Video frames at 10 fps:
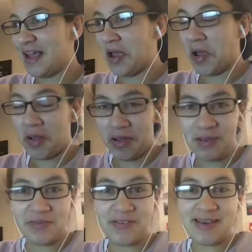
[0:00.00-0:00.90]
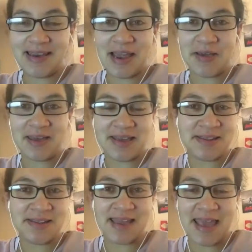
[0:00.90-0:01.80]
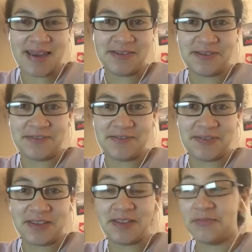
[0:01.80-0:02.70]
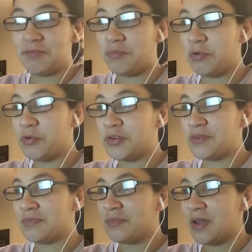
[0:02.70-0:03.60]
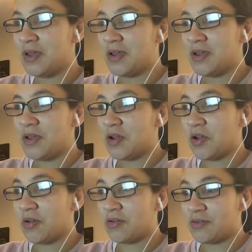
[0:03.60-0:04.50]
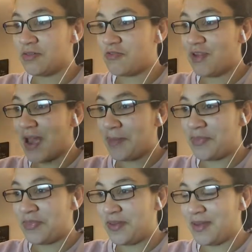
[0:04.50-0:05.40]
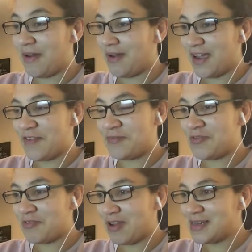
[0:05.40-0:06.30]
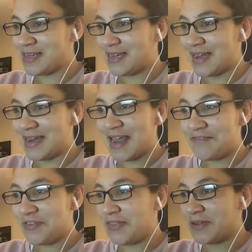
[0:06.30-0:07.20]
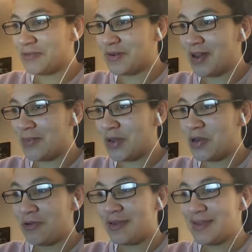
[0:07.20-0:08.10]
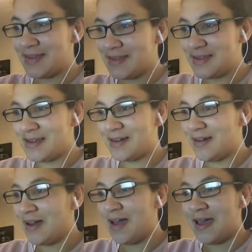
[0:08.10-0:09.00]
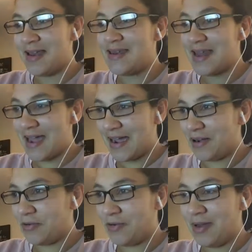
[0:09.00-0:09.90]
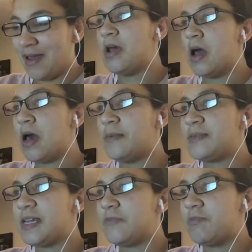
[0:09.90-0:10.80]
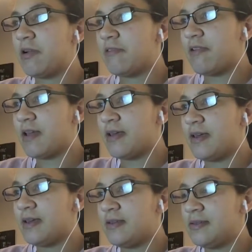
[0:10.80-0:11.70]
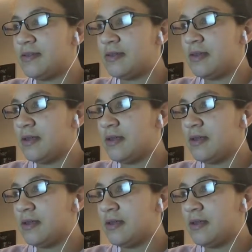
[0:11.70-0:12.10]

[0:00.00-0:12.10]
hopefully now that is the end of this boredom crap that I have been writing and everything will come a lot easier now. Update progress.